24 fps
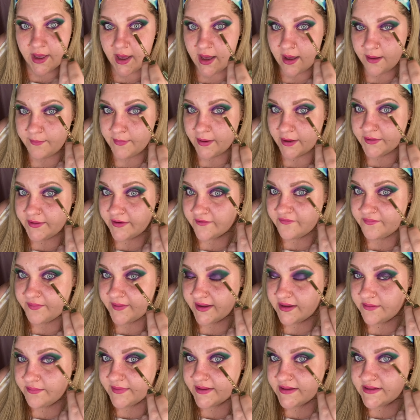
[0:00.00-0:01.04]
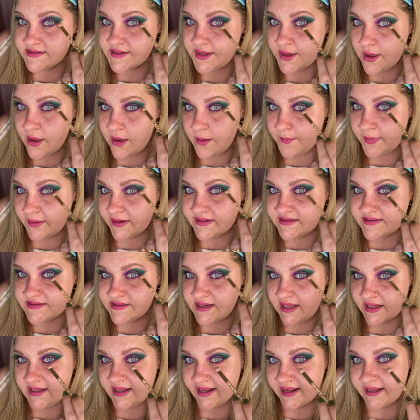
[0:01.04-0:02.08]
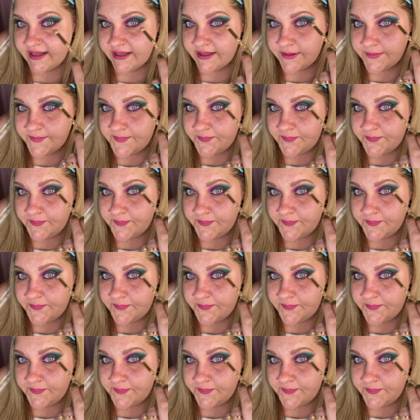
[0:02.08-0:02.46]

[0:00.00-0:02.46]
amount of pigment, but it's not like